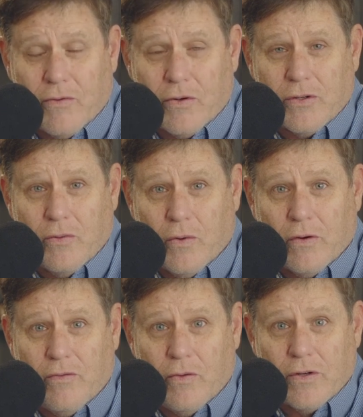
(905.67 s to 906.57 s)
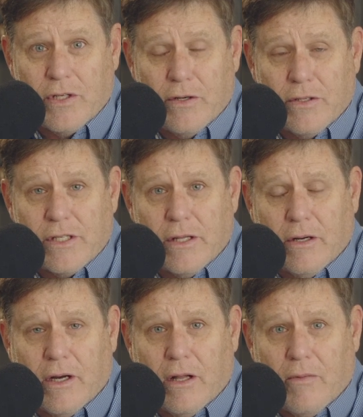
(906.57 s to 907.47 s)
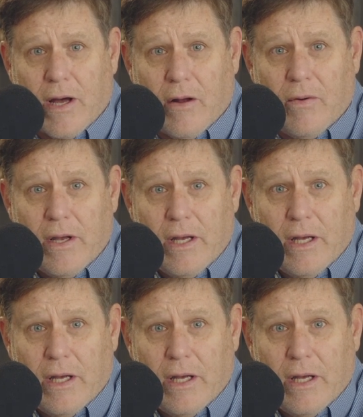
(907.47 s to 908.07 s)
of course, the workforce here in Southern Colorado.